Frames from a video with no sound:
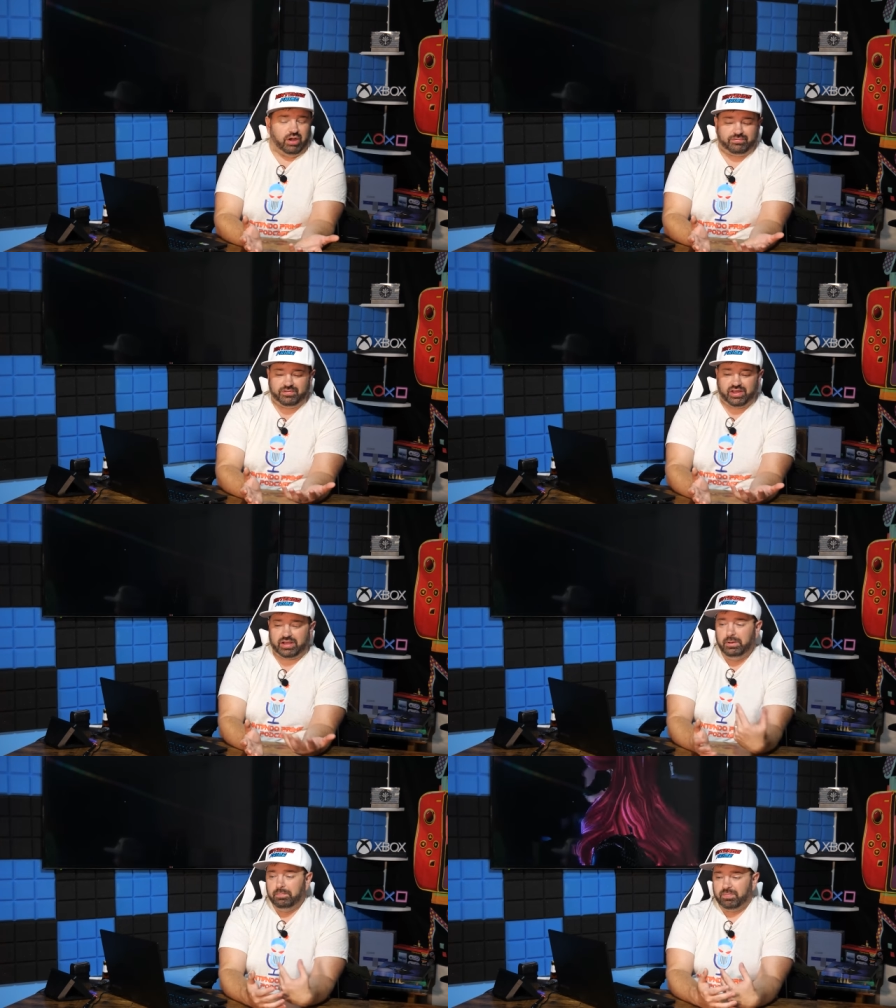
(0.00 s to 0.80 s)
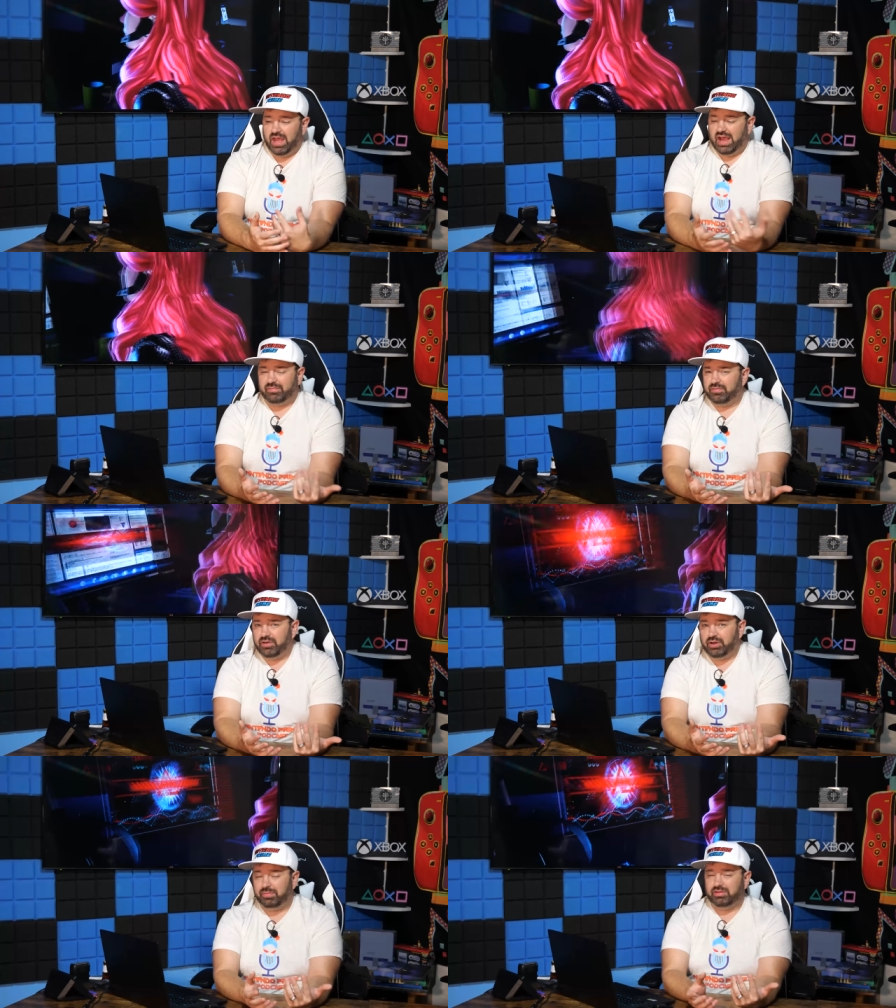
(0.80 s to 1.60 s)
I feel like every
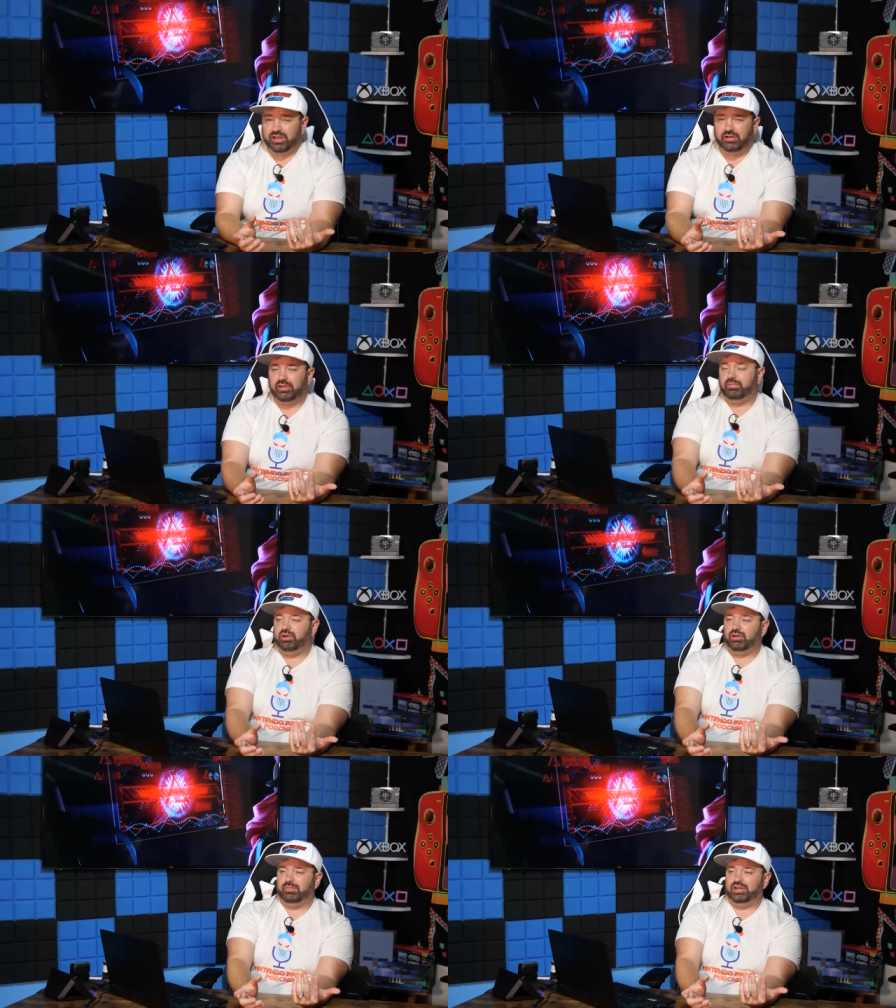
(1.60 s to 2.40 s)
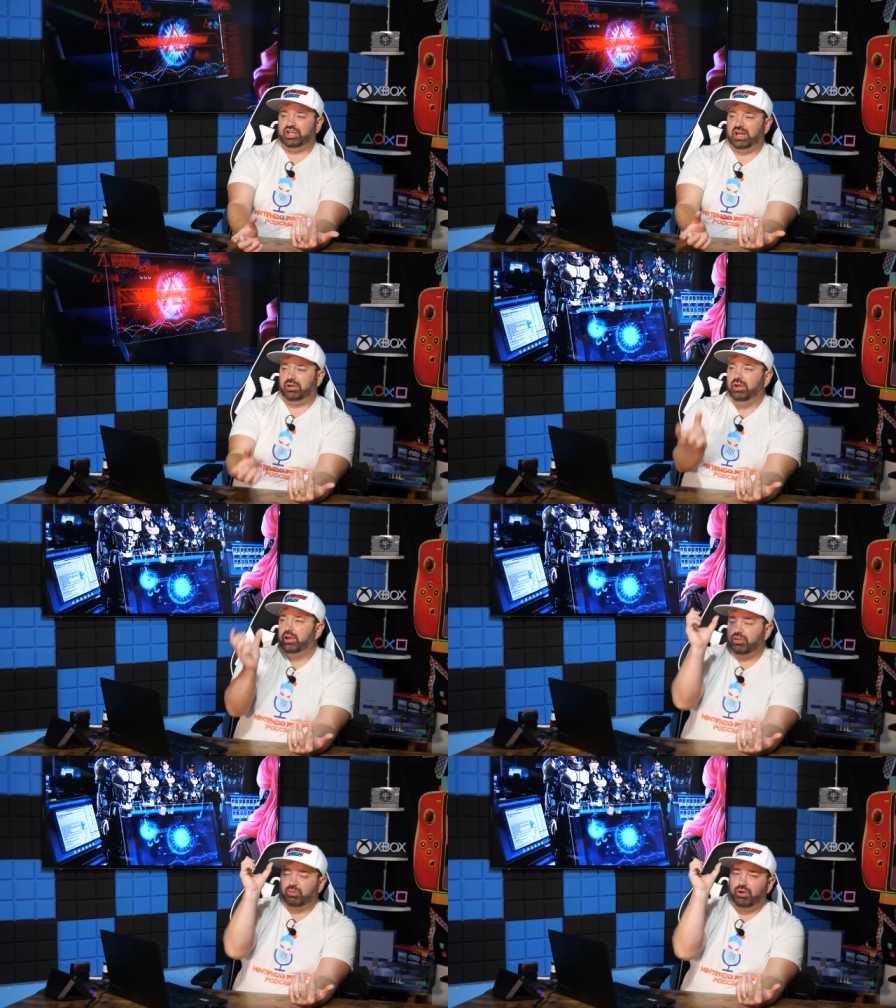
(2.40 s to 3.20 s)
video, I mean, literally, when you go to my channel,
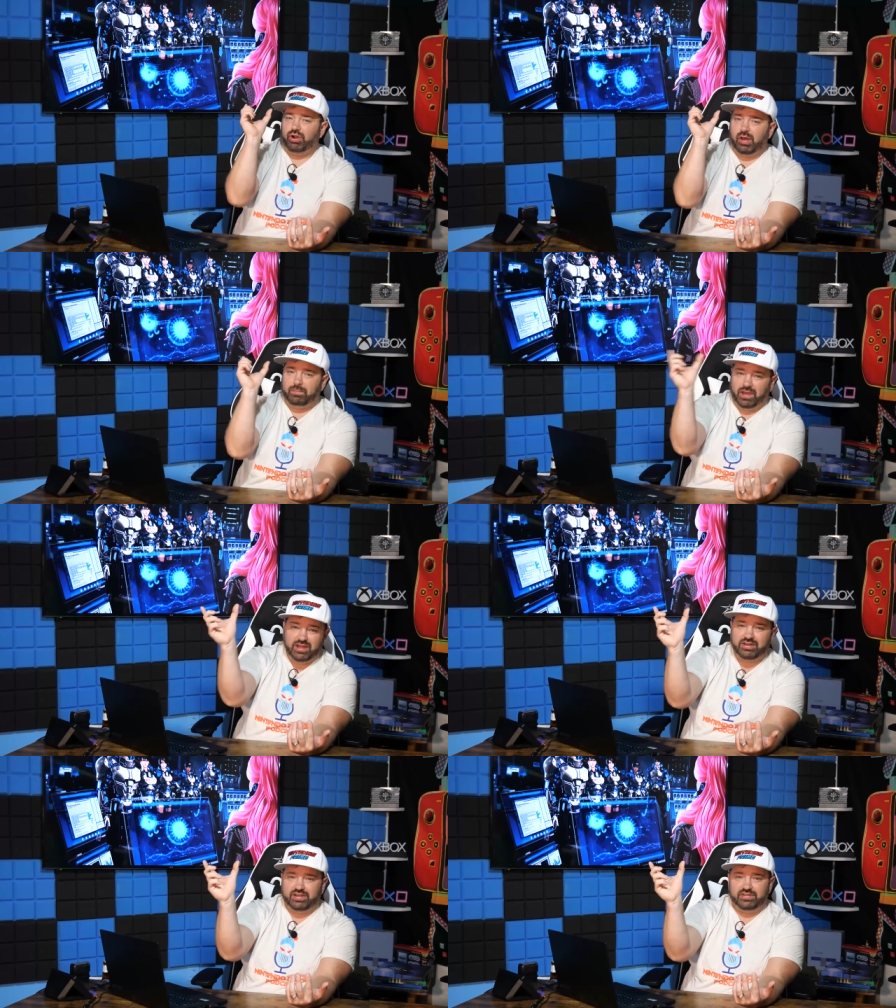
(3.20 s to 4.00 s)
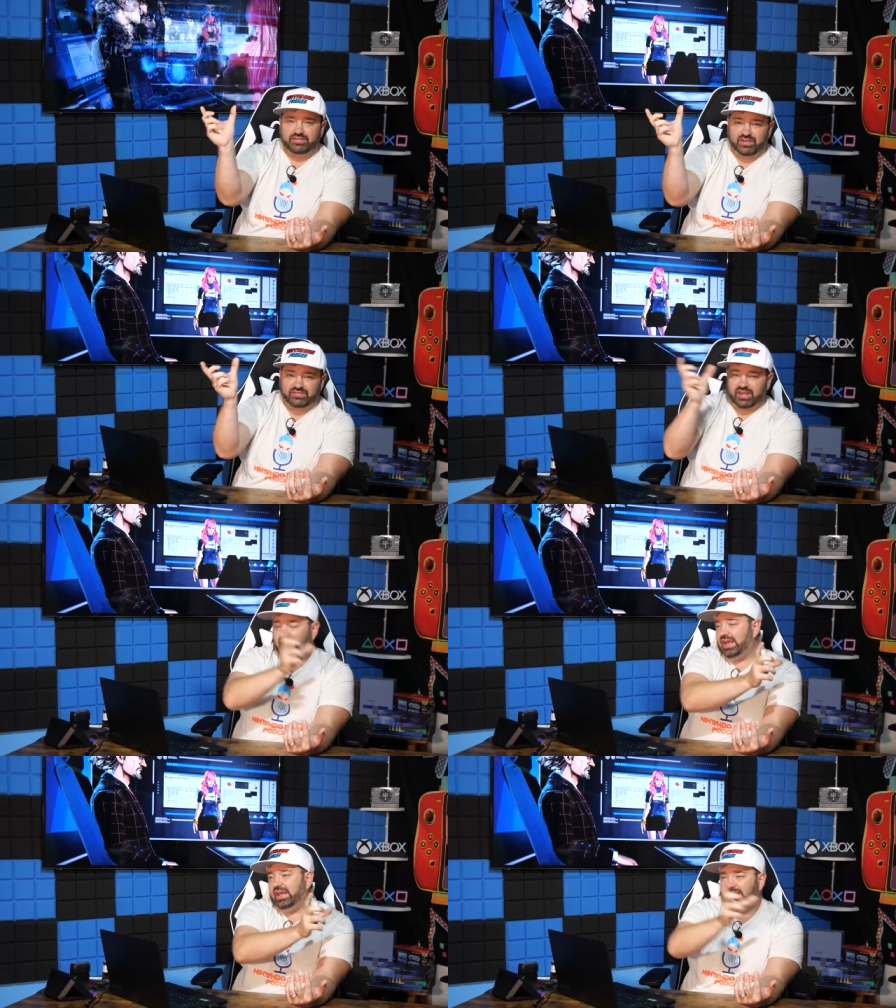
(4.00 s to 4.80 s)
the word opinions is like
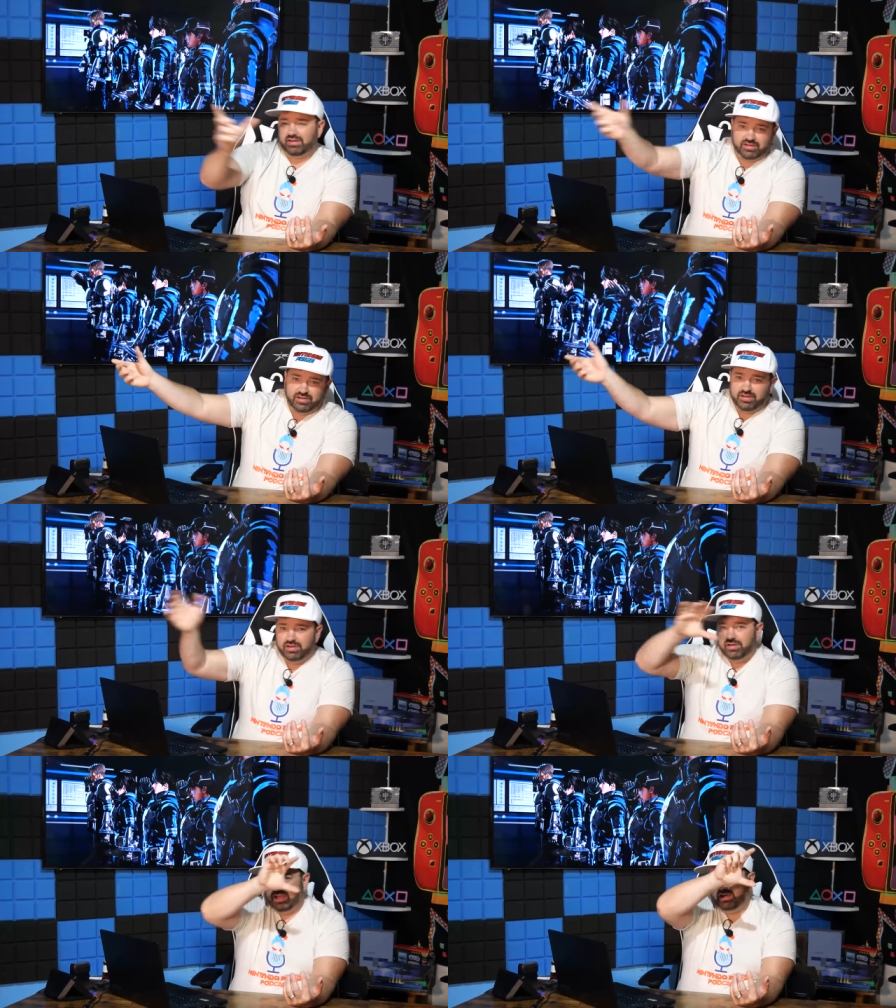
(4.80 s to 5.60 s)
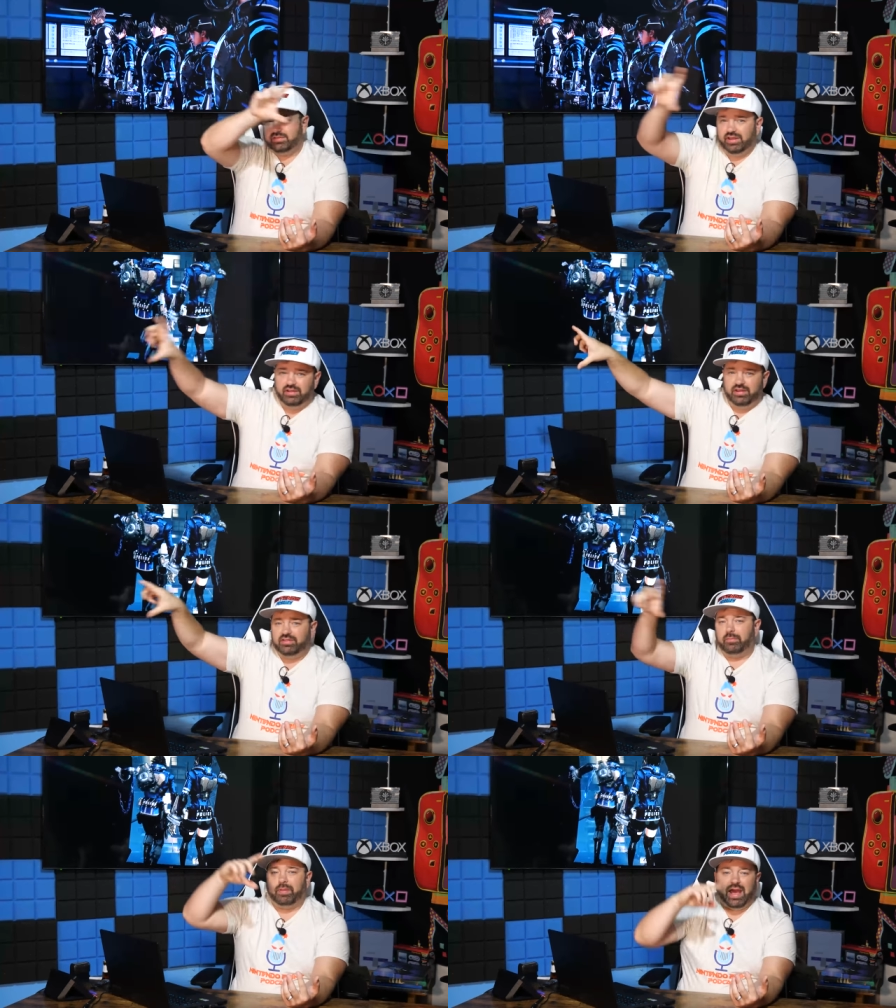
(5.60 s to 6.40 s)
in, in,
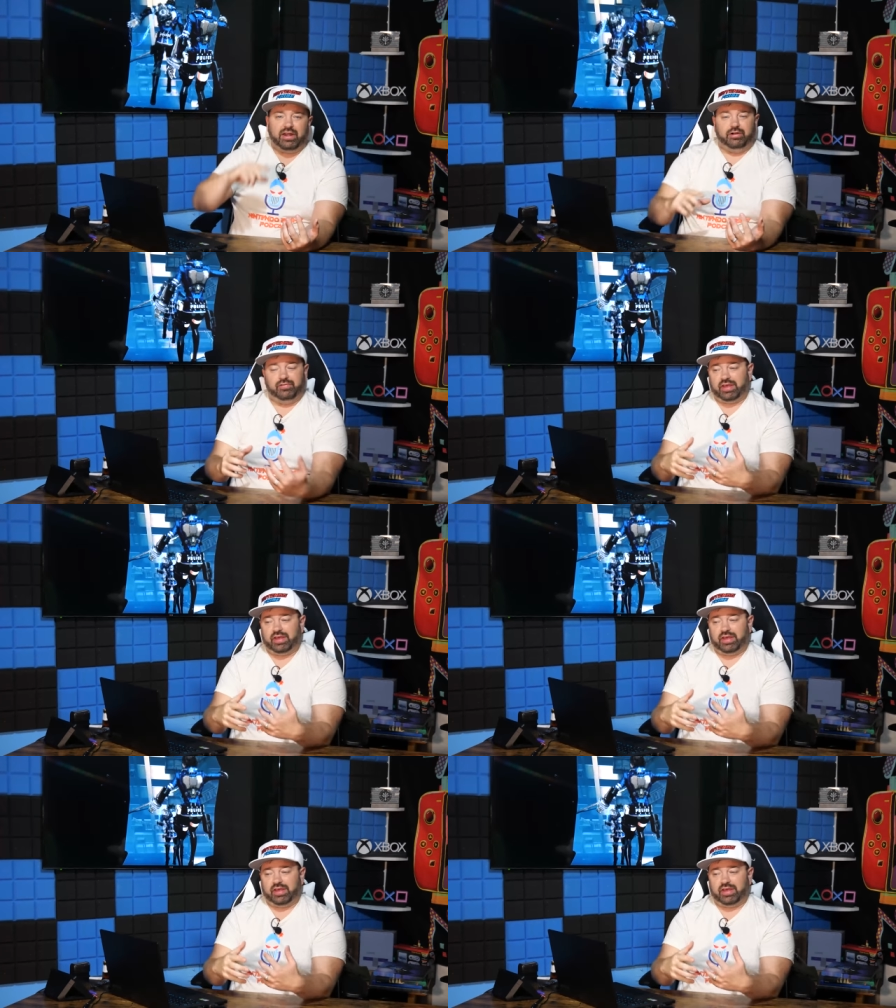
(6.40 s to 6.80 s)
in the banner.